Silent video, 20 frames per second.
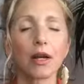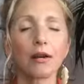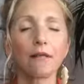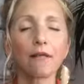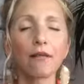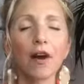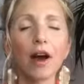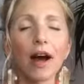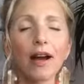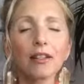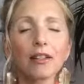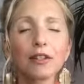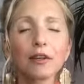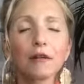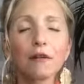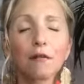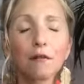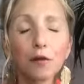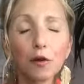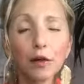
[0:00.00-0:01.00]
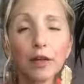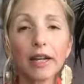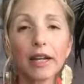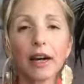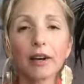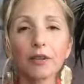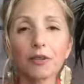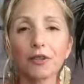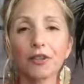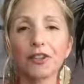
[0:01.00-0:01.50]
for us to fully
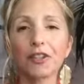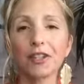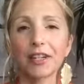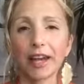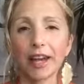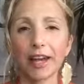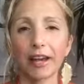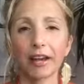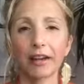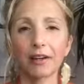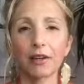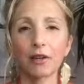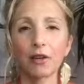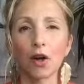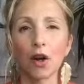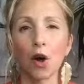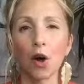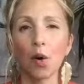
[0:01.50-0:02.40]
understand